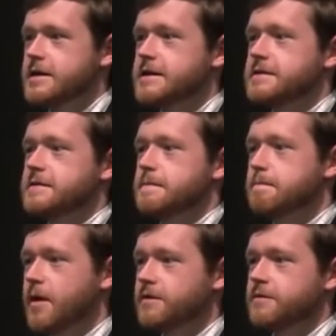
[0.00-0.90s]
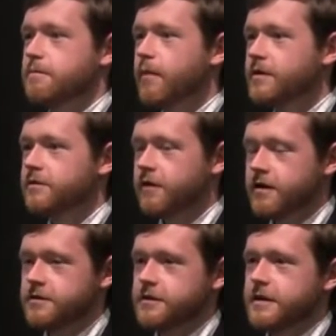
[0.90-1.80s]
is much, much
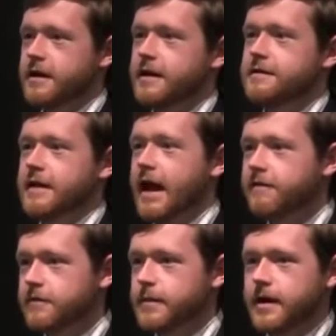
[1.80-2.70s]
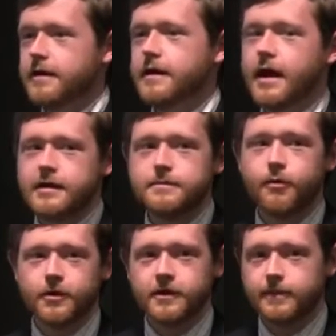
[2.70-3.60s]
larger than it has ever been at any
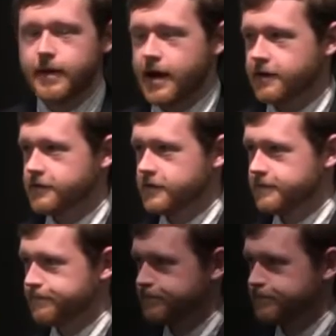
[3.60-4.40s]
point in the past.